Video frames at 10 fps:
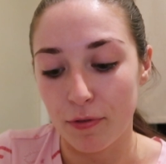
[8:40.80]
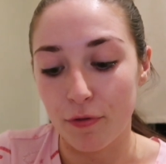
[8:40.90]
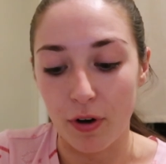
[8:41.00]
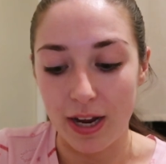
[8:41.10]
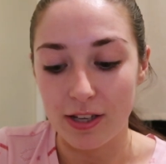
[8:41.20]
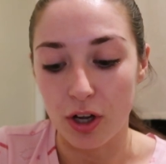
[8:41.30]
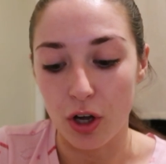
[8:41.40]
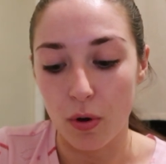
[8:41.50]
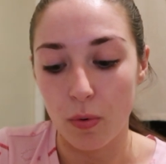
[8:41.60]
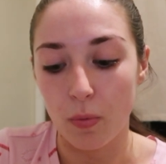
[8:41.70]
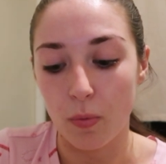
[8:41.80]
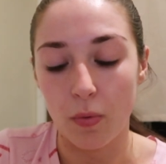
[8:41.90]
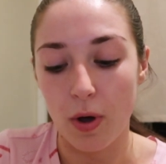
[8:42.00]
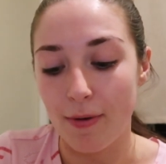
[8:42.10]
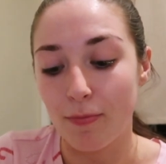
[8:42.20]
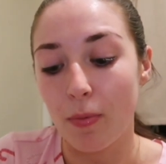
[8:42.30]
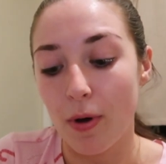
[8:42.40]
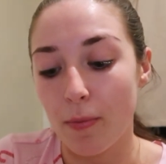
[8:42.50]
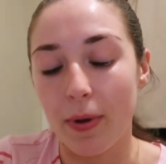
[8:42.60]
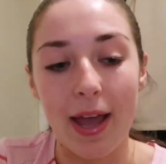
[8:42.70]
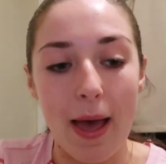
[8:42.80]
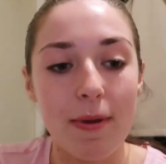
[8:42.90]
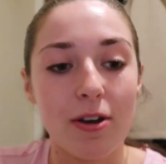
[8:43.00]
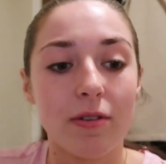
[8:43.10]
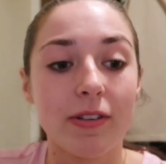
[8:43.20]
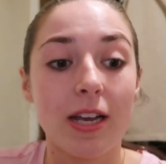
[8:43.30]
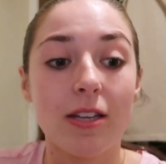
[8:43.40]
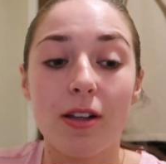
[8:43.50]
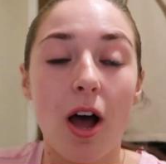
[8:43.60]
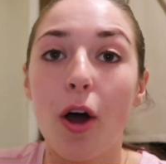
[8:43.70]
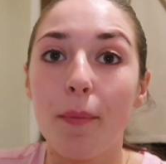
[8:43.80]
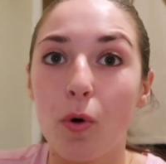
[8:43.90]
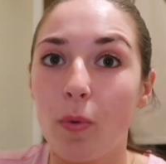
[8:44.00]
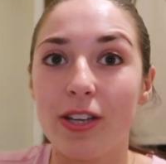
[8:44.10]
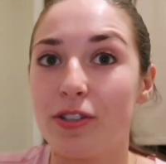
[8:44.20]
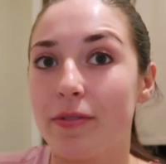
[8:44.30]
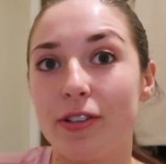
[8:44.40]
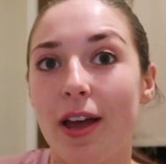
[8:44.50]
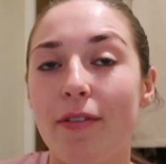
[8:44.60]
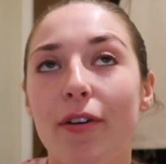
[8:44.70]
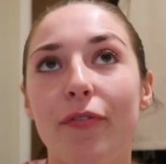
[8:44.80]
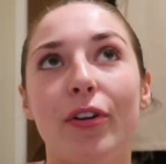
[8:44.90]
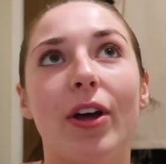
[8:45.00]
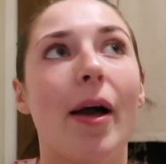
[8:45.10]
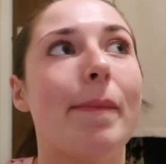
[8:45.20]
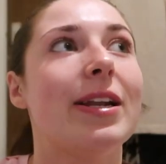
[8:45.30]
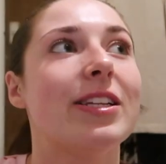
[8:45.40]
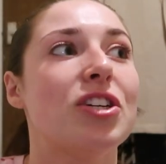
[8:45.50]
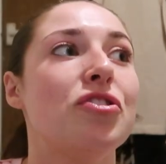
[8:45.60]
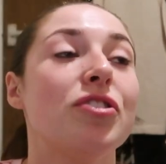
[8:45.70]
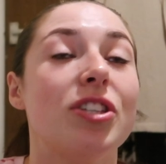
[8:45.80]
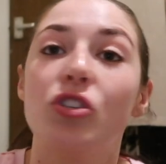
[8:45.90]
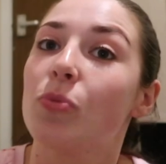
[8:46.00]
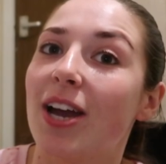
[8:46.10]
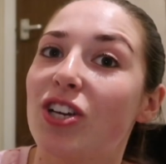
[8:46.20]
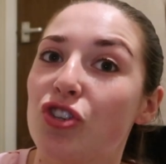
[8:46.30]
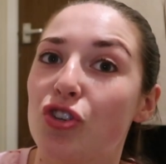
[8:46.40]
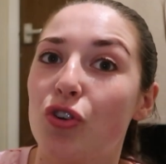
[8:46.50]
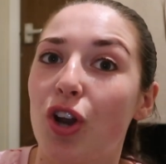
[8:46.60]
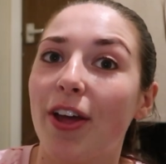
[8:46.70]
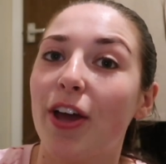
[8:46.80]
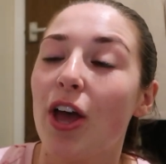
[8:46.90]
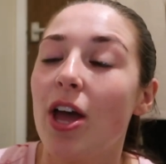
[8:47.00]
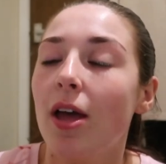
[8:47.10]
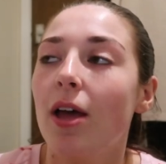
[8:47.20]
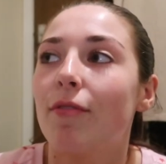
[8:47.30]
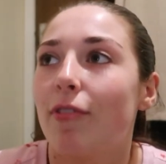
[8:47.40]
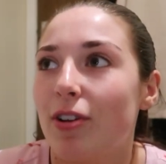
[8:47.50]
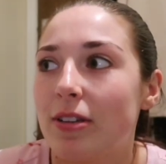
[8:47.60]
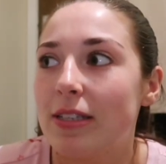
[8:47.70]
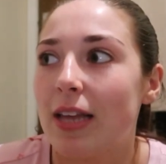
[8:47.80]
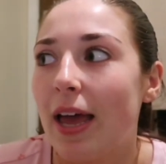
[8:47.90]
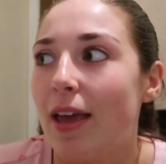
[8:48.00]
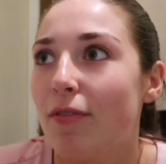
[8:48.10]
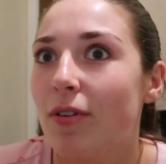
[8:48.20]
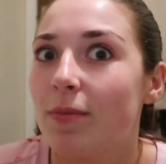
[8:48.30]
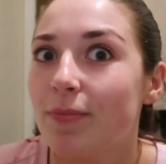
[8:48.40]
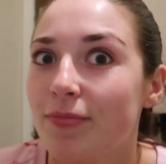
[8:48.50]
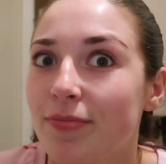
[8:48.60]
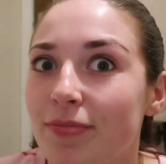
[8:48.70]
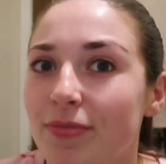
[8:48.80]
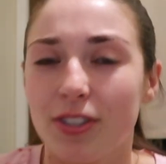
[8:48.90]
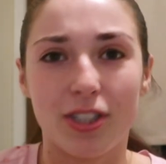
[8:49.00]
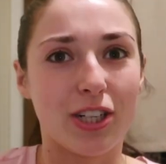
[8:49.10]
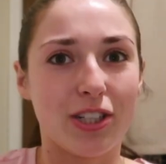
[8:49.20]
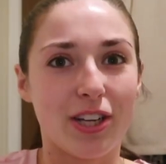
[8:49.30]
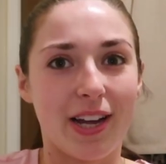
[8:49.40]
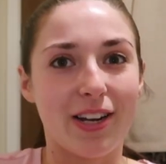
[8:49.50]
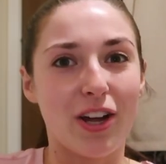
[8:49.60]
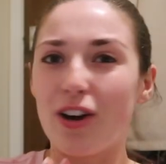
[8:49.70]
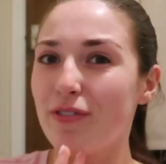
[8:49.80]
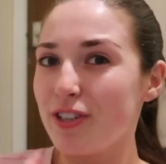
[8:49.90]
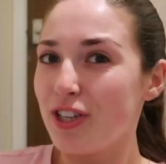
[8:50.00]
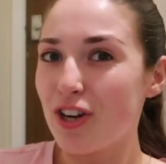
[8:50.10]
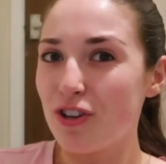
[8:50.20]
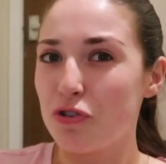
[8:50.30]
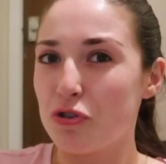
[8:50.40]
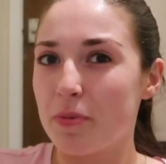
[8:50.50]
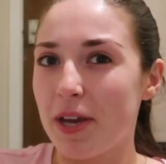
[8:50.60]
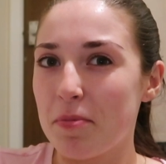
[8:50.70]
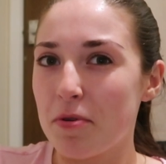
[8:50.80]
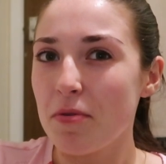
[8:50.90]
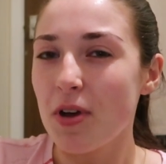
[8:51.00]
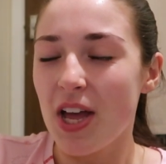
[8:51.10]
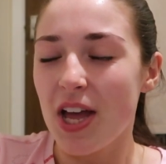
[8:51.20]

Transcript: freaks. Like, we get a bit nervous. I'm always nervous. Like, if I feel like I'm in a dangerous situation or like feel unsafe. And like, obviously you can't judge people.